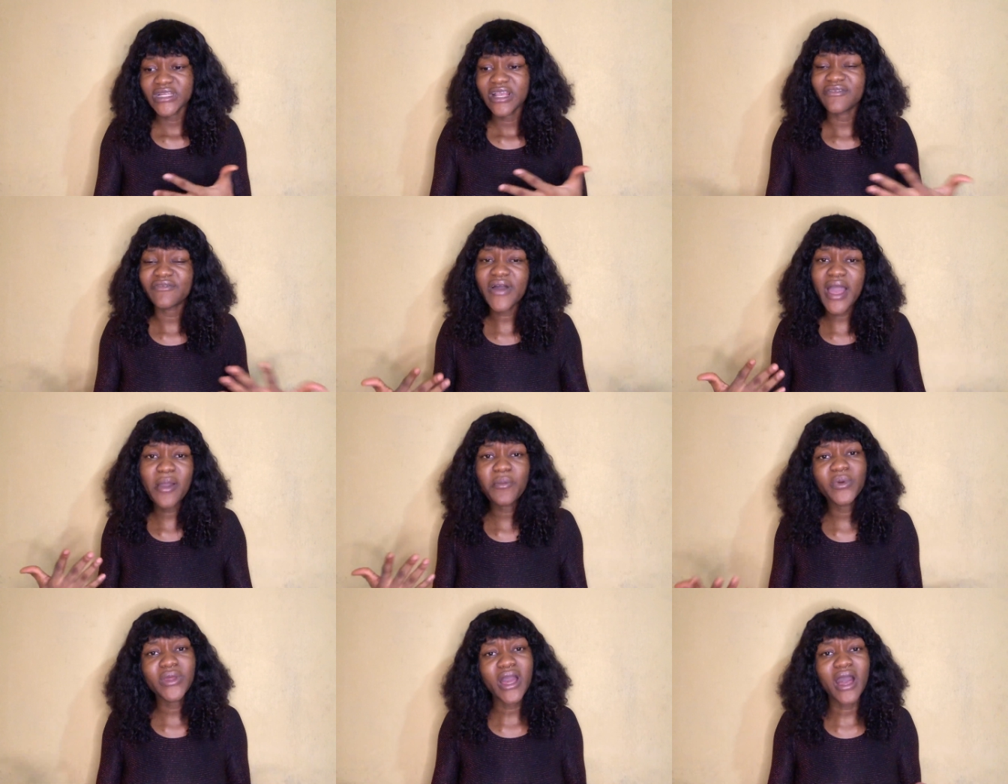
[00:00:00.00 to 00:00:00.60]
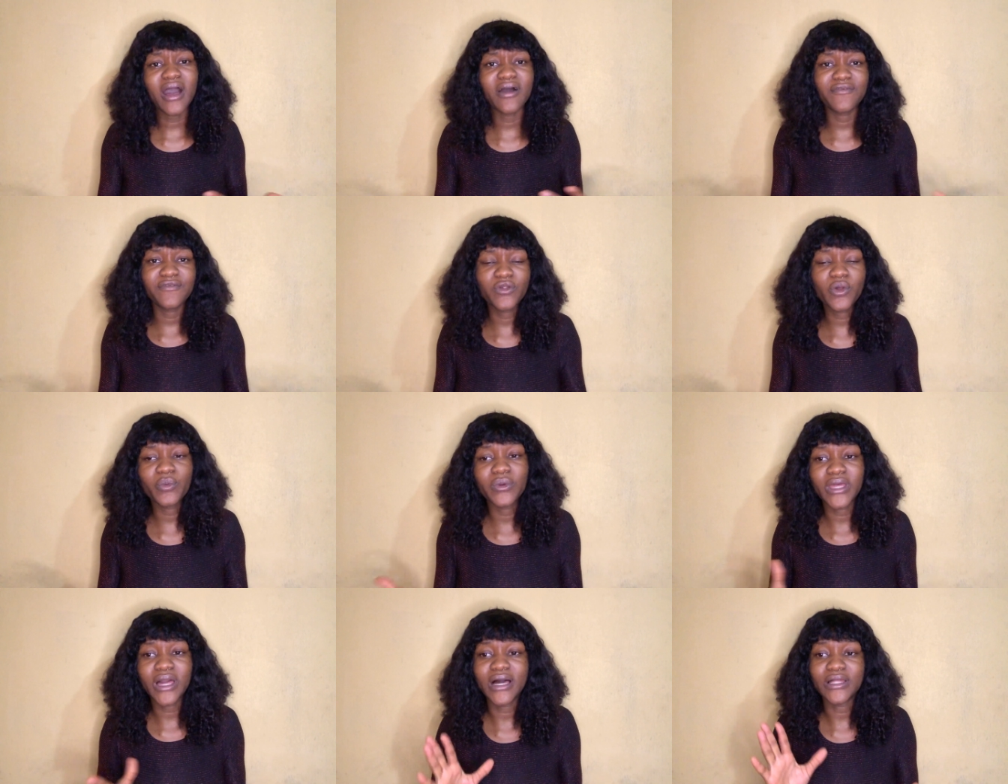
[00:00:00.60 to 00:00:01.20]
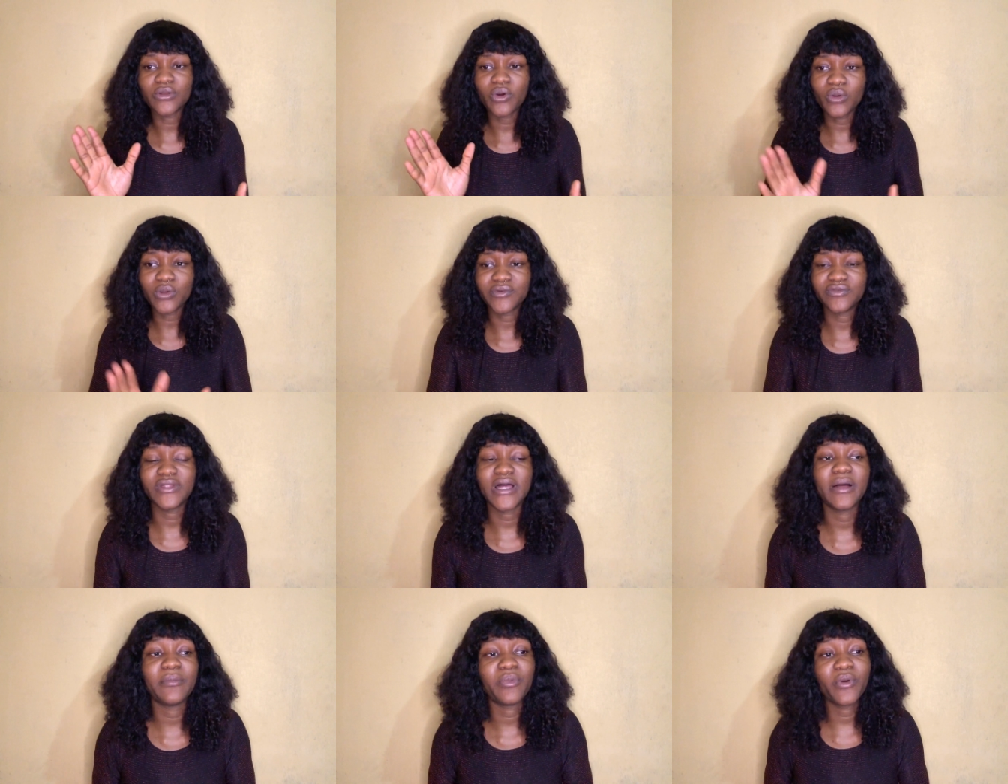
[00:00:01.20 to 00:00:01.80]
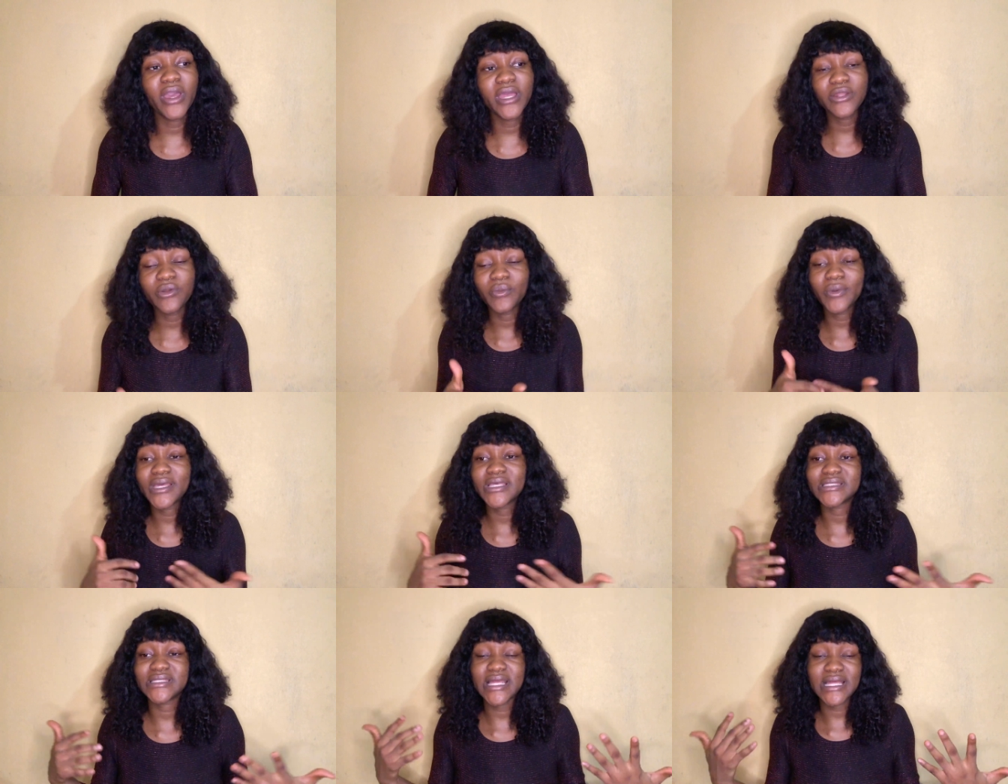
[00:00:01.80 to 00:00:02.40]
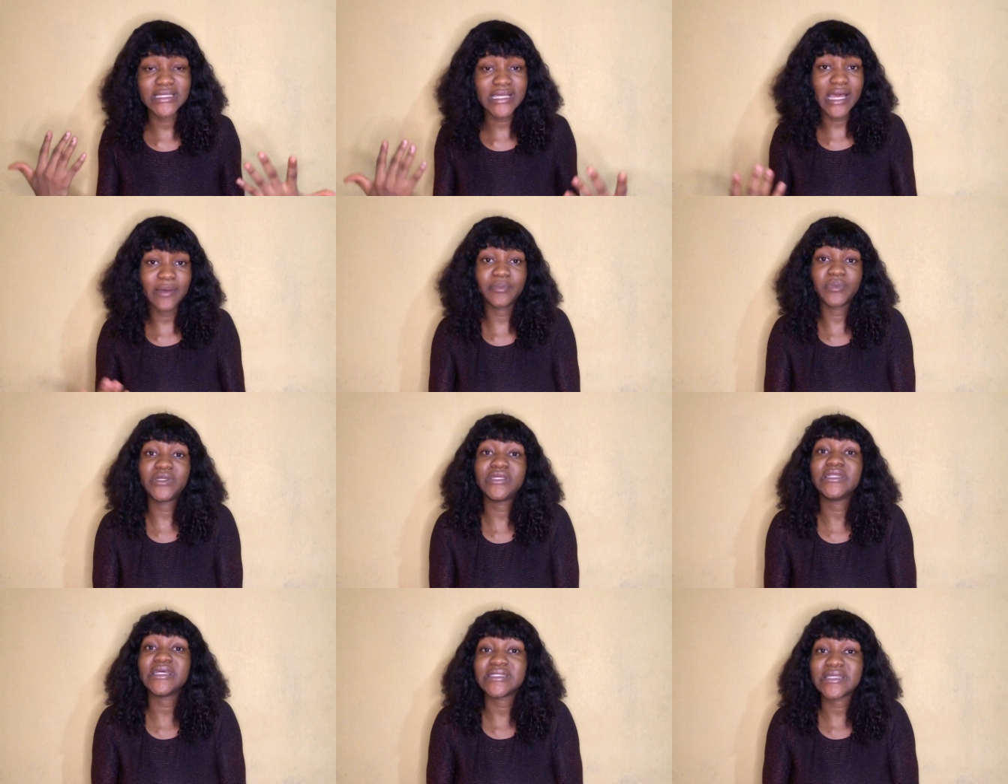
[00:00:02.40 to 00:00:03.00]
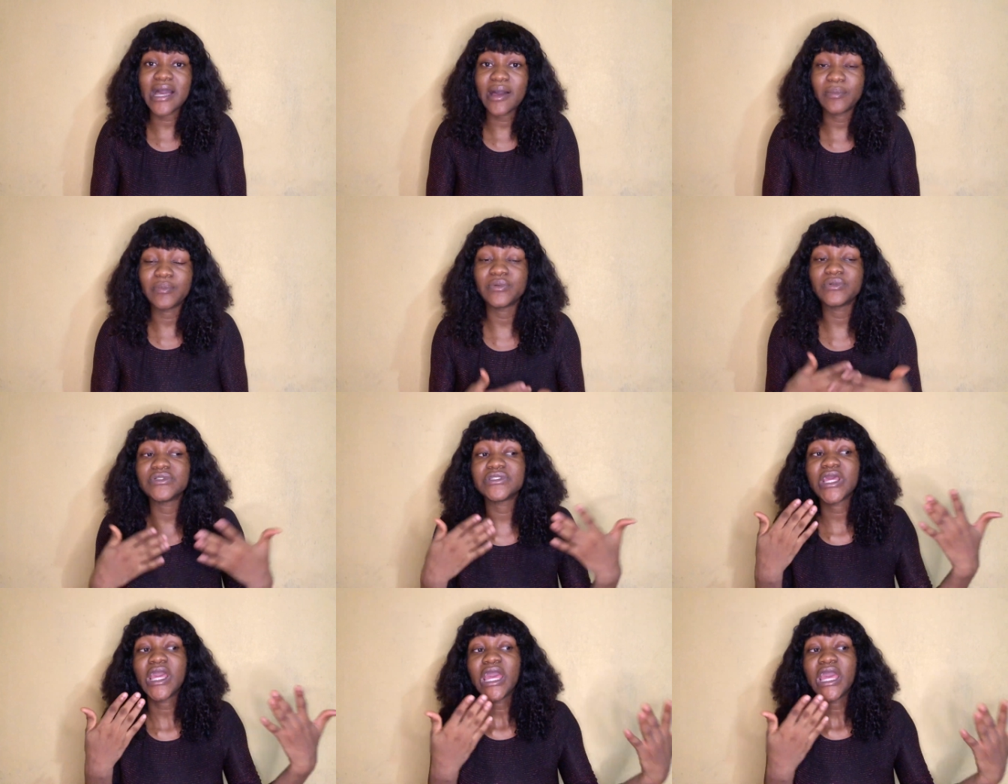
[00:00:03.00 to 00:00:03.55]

vibe with her, flow with her, and all of that. But anyways, that's happening, that's happened.